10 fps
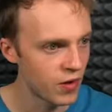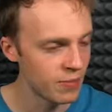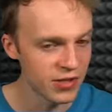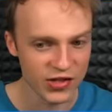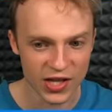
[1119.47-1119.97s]
Should
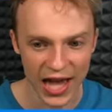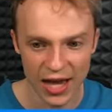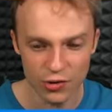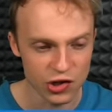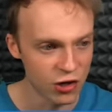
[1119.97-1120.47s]
I be
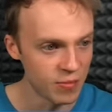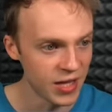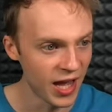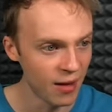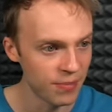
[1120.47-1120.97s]
scared or should I
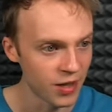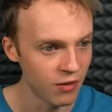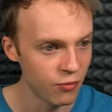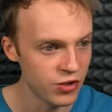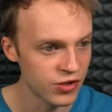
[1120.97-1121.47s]
be happy?
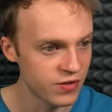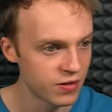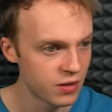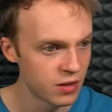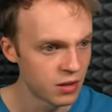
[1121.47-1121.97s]
Have we just
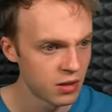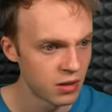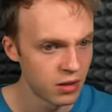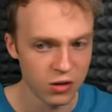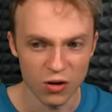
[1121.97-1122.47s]

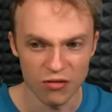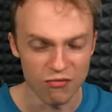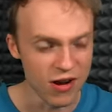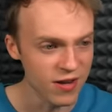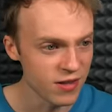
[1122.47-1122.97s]

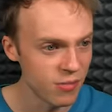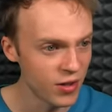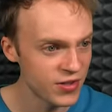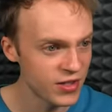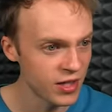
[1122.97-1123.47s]
gotten rid of the
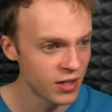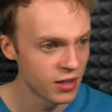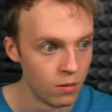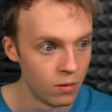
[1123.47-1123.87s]
monster?